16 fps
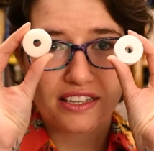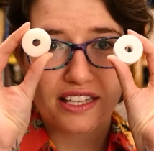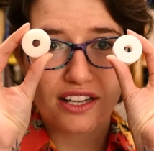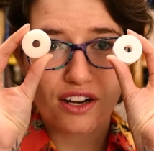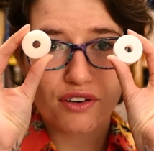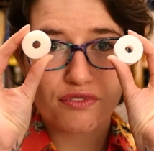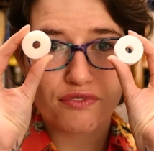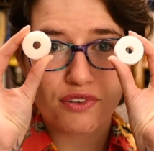
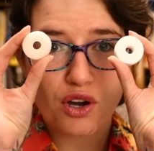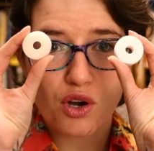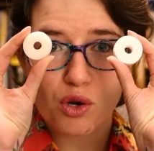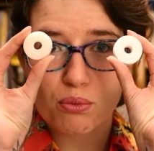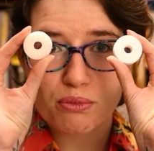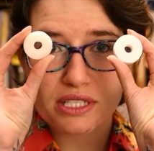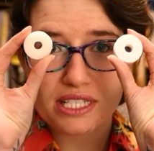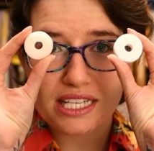They are
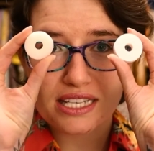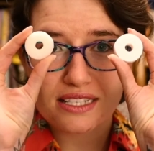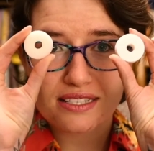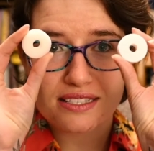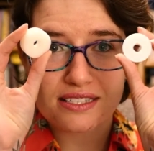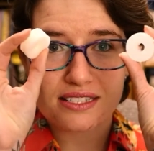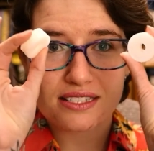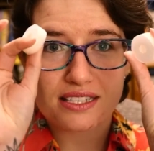foam
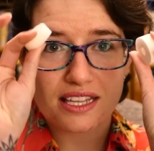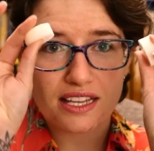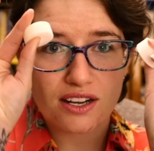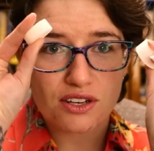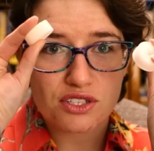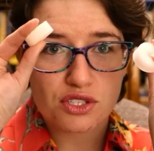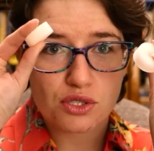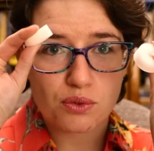discs,
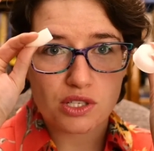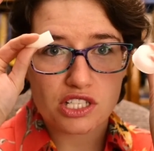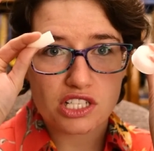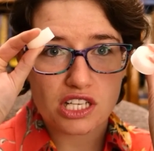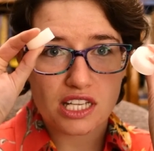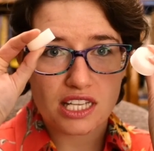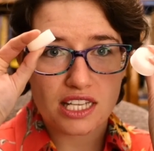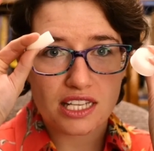they are
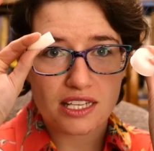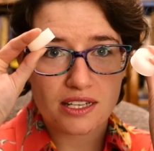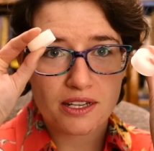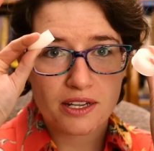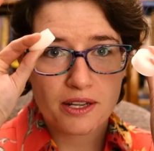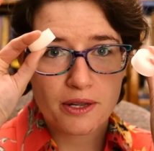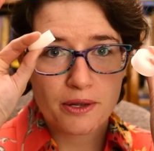squishy,